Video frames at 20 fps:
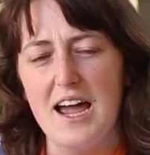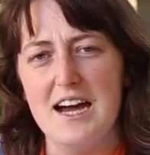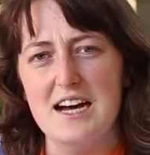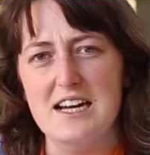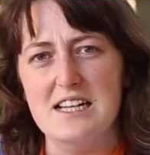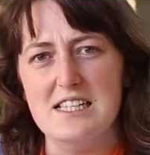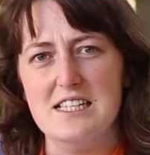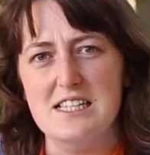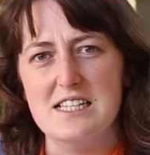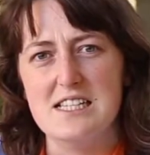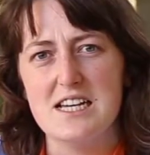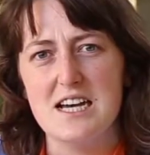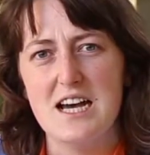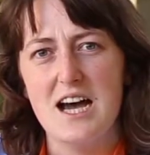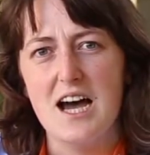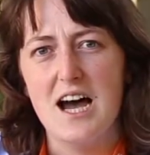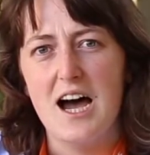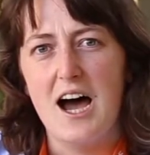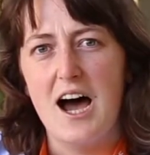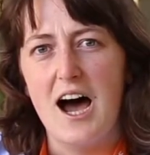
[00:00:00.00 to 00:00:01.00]
And
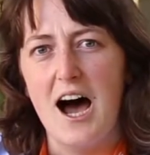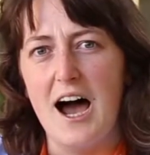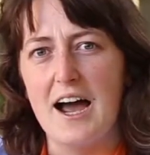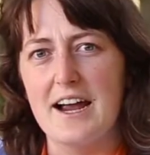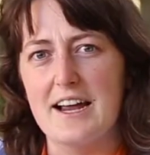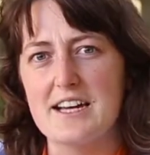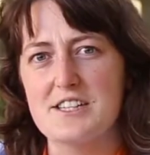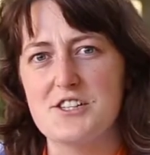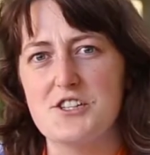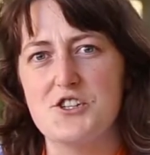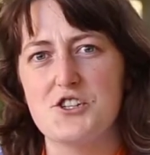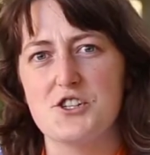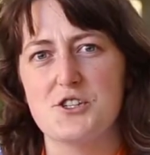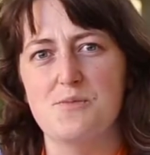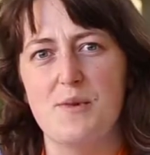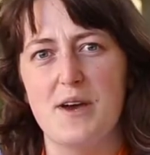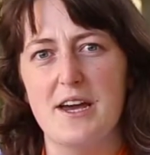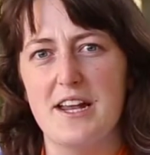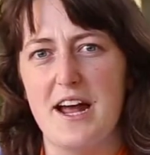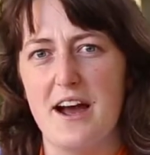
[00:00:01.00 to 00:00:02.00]
I guess it
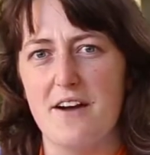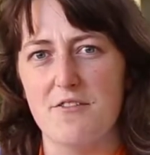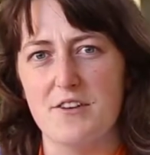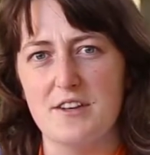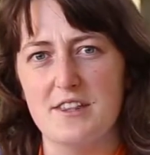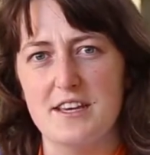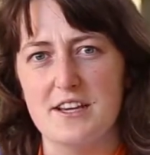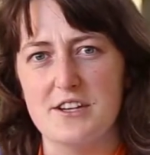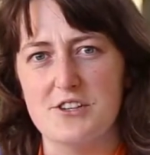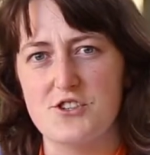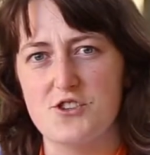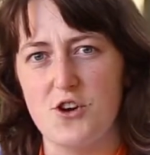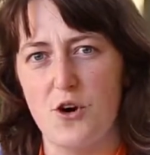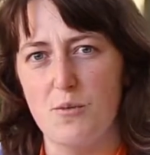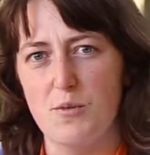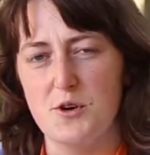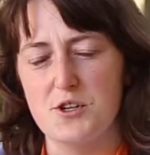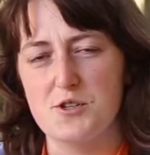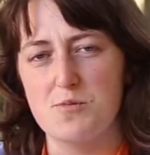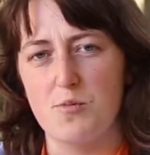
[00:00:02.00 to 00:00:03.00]
just made everything
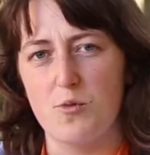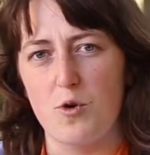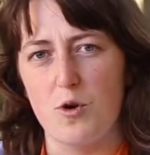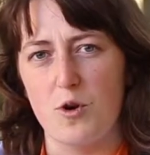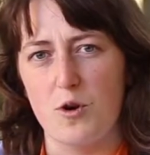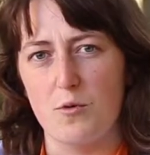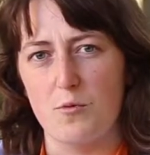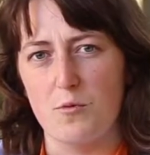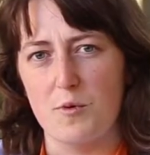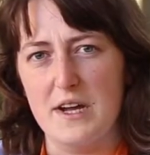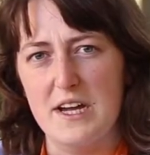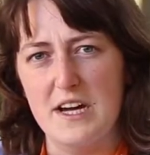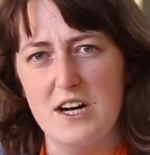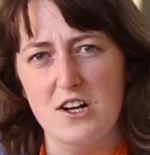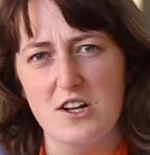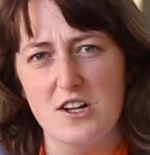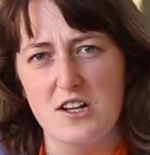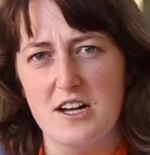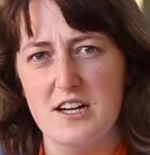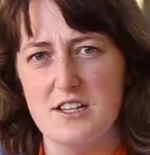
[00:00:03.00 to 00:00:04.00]
so much more
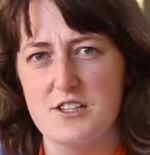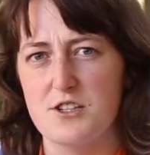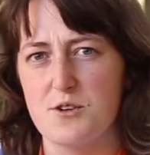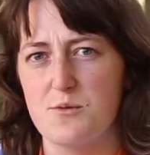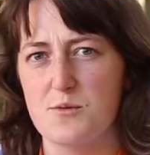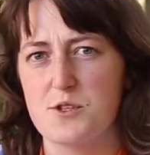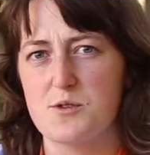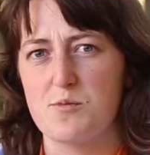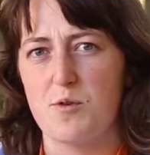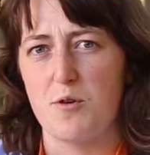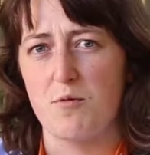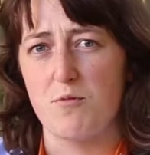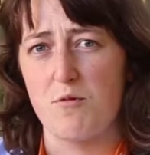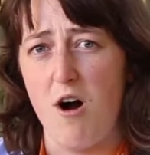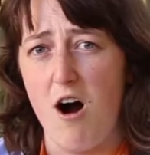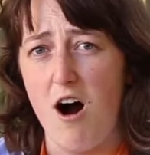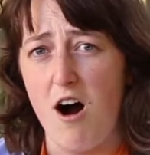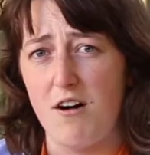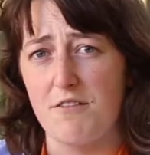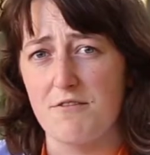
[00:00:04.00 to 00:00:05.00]
real and so much more
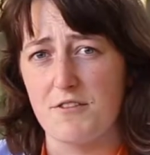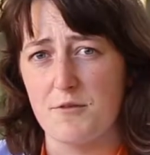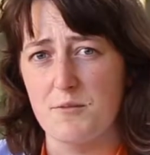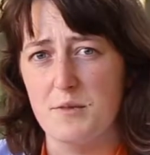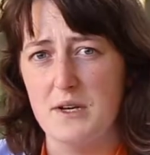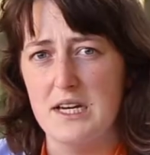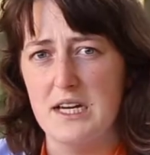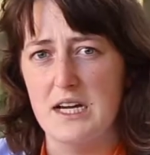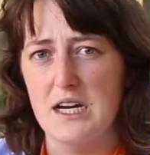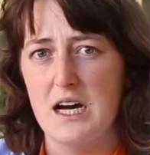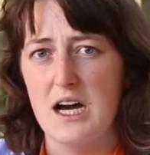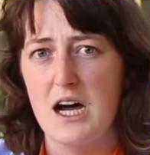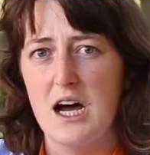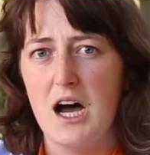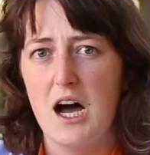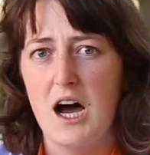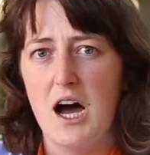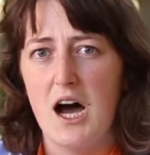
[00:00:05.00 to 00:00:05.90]
raw for me.